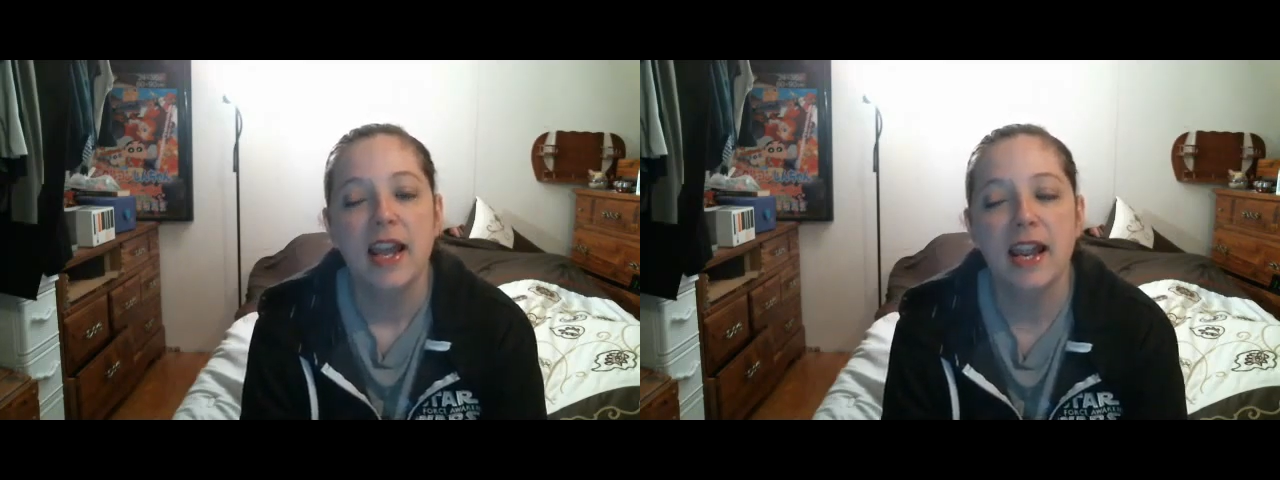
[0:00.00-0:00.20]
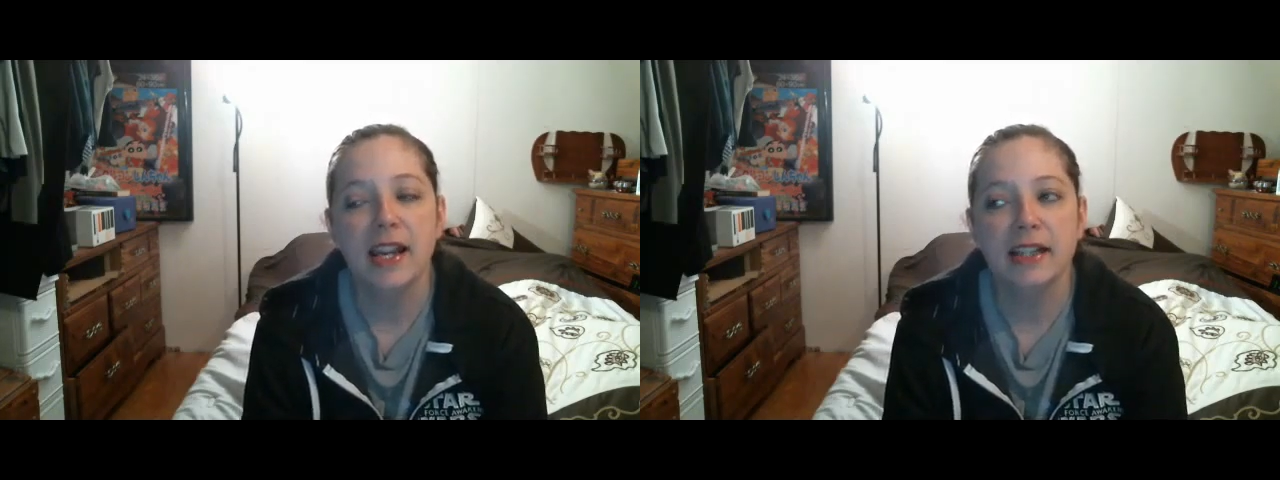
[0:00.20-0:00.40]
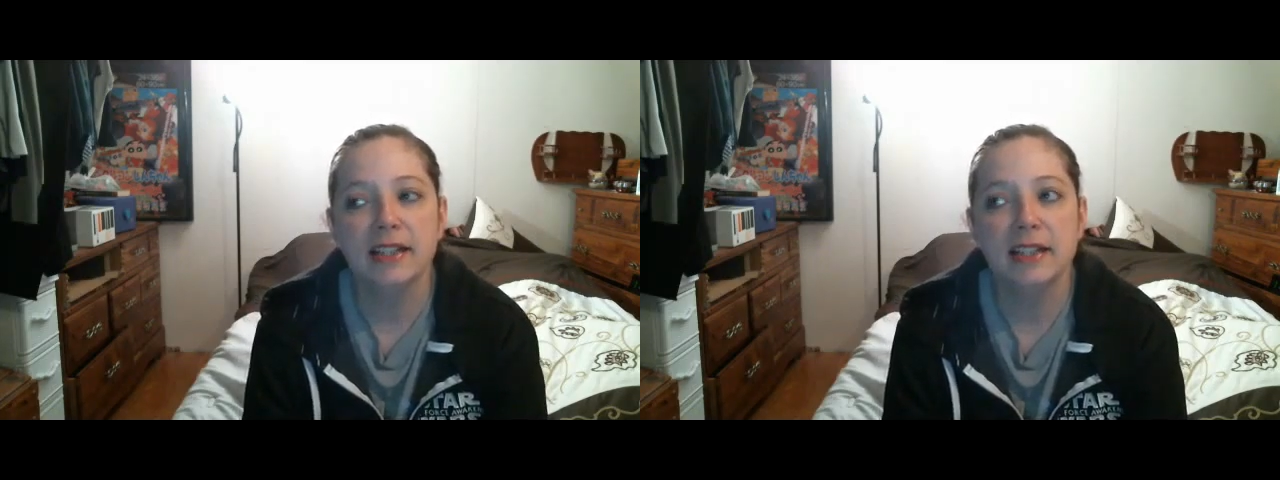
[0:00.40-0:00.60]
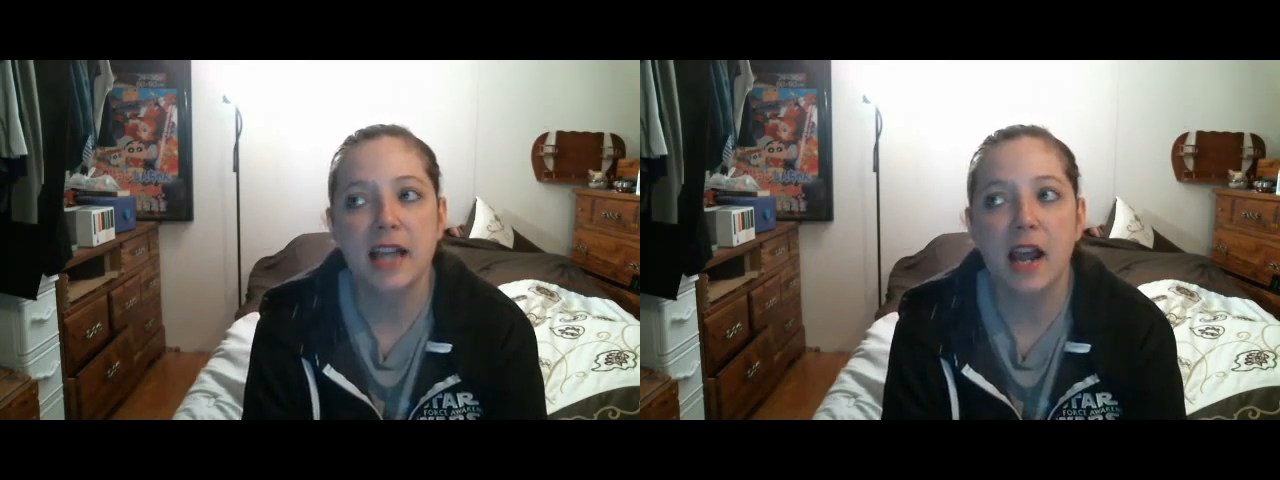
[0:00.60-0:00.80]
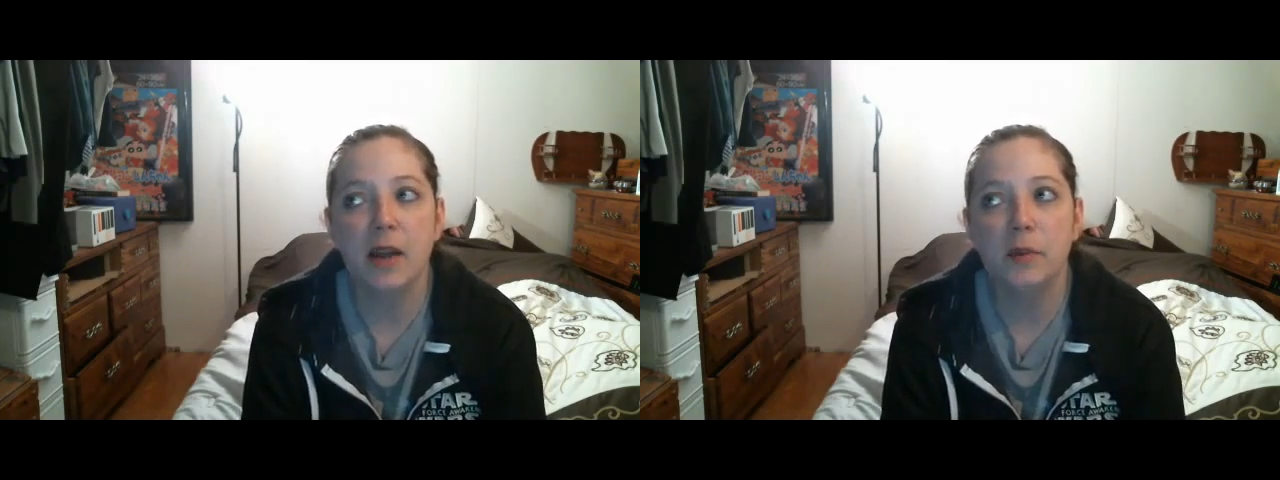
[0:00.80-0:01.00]
and
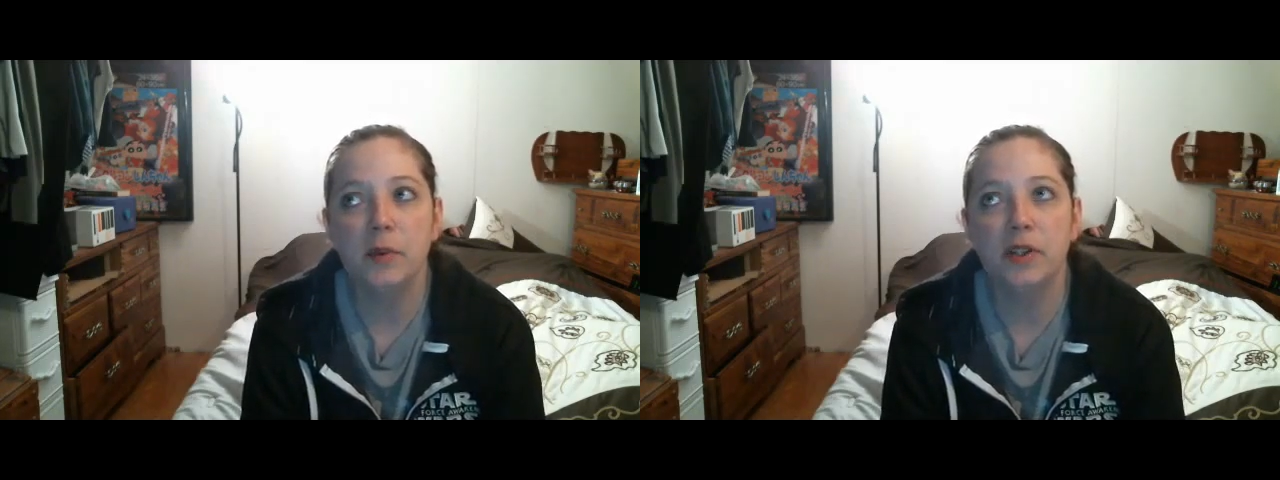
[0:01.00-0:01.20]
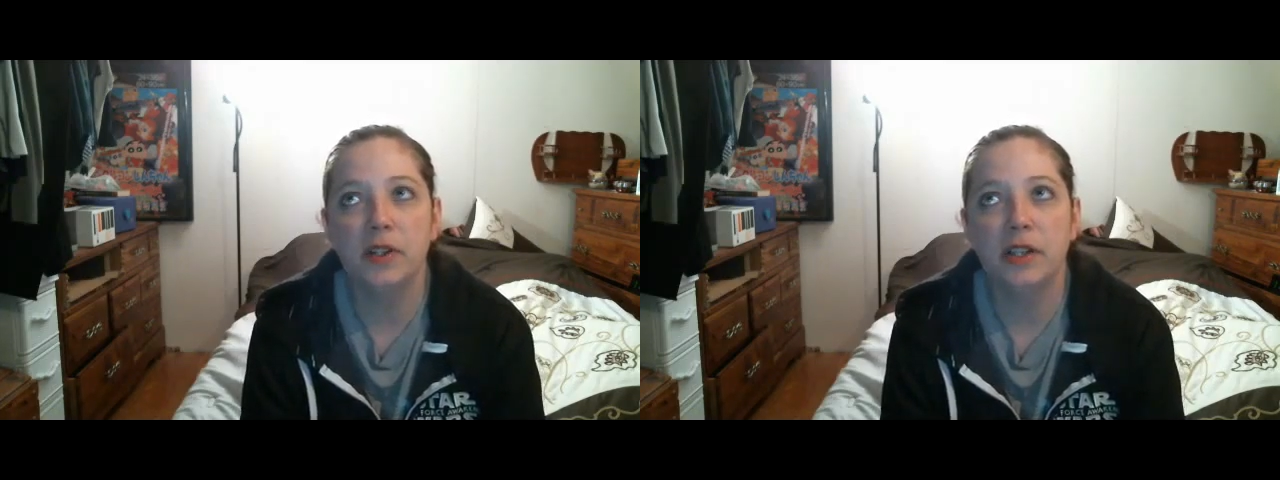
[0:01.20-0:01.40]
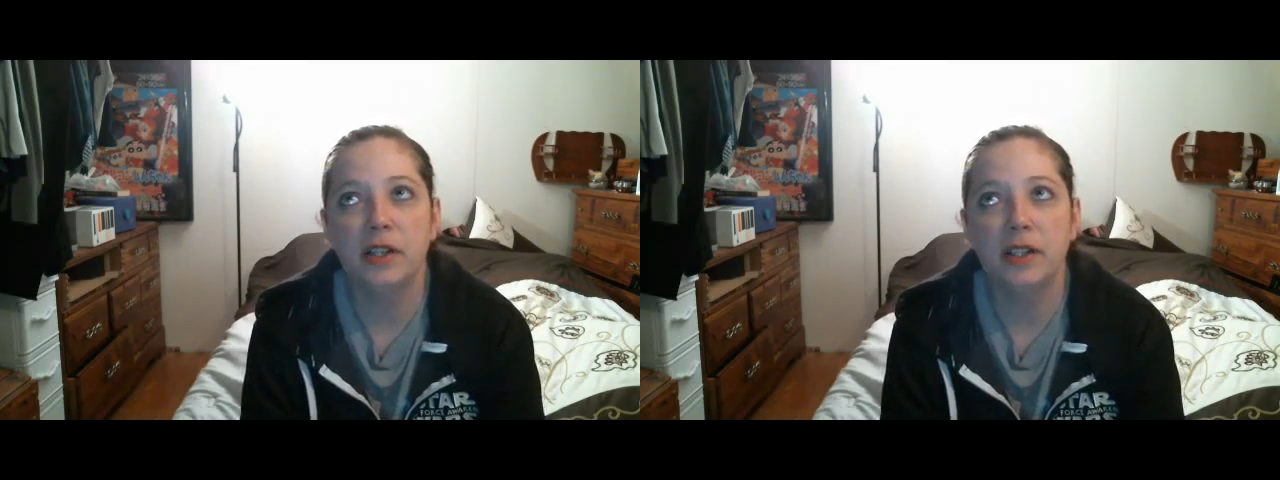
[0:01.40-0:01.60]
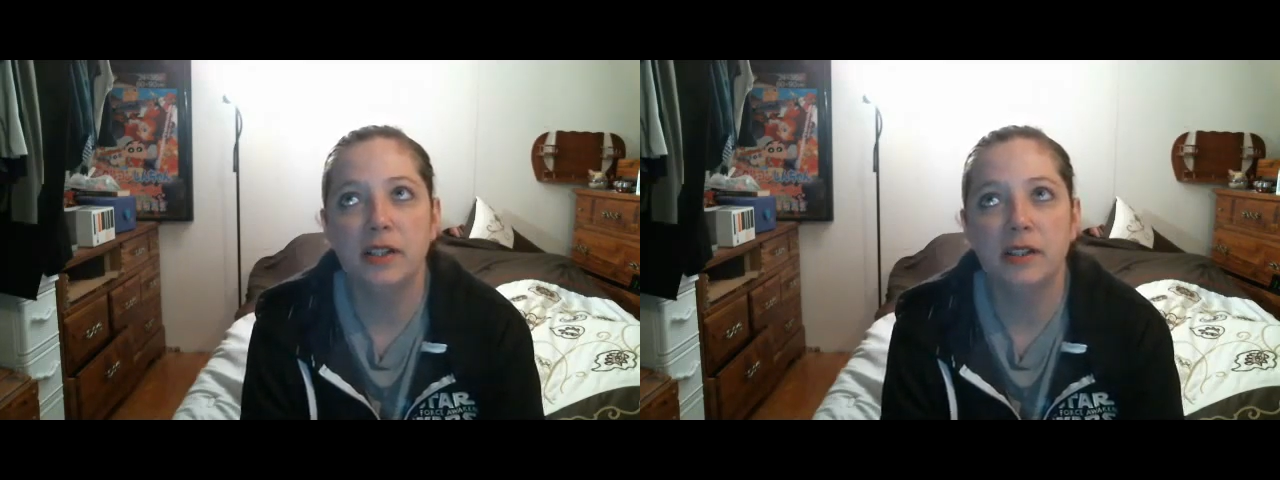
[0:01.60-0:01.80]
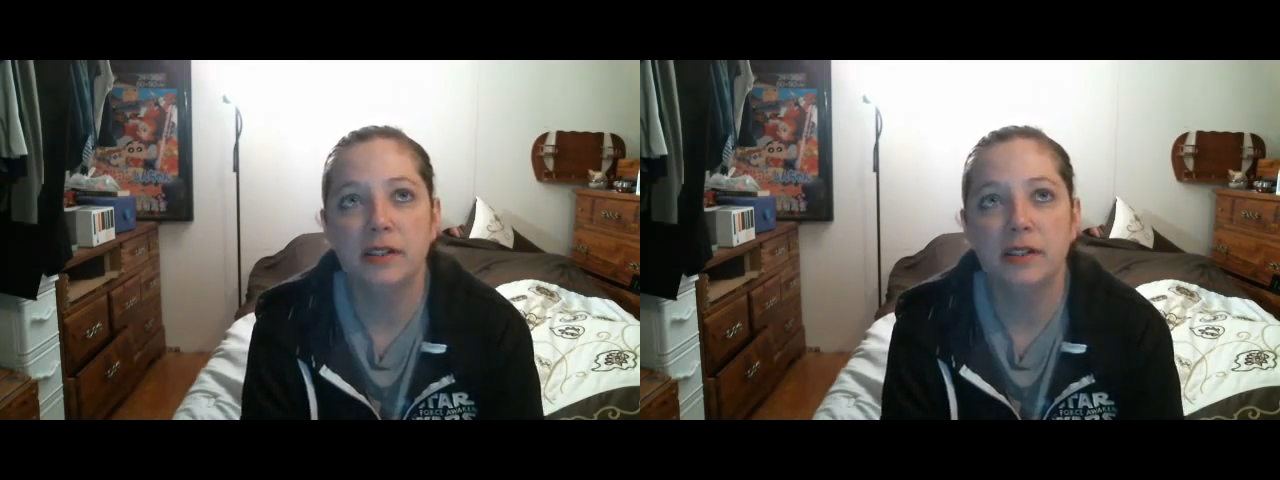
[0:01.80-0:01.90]
I would